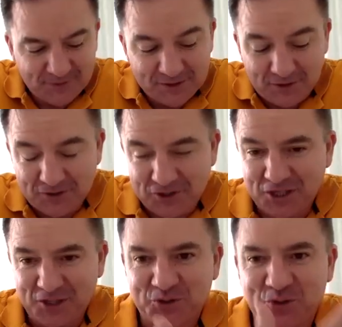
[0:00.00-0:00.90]
So it's a
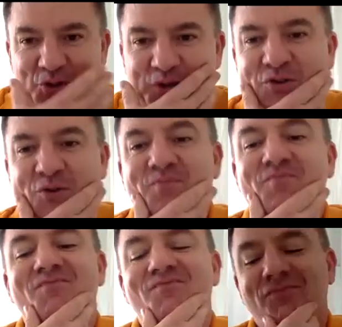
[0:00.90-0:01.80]
challenge to all of you.
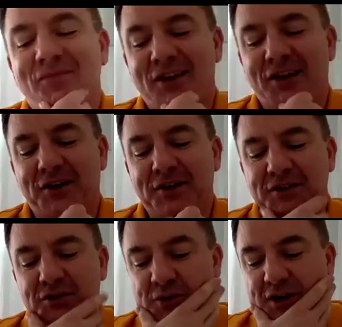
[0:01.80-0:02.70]
You know,
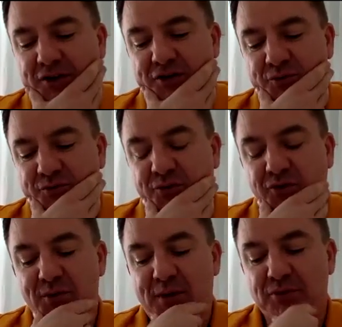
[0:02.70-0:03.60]
these three areas we've
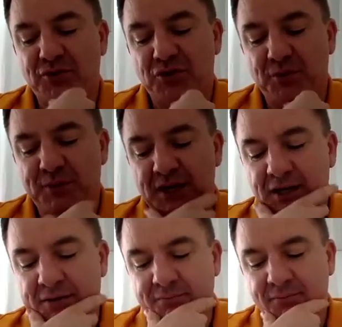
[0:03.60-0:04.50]
talked about pursuit of
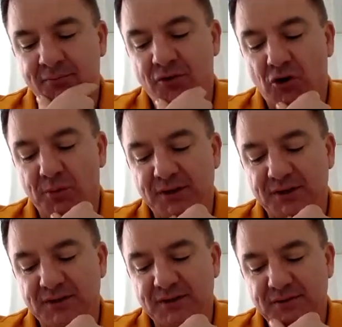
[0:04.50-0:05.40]
meaning,
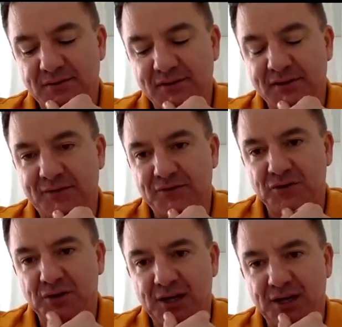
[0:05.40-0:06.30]
hobbies, it's never
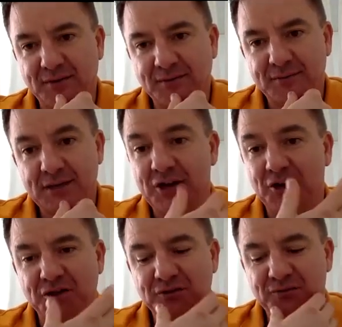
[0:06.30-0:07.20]
too late. How do
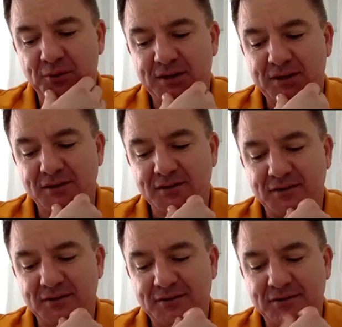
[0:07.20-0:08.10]
you guys feel about these
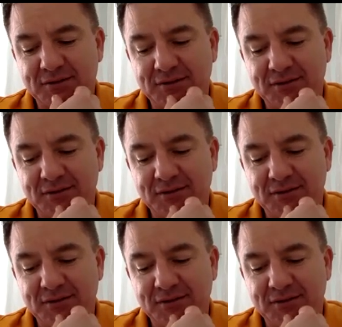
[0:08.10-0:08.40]
things?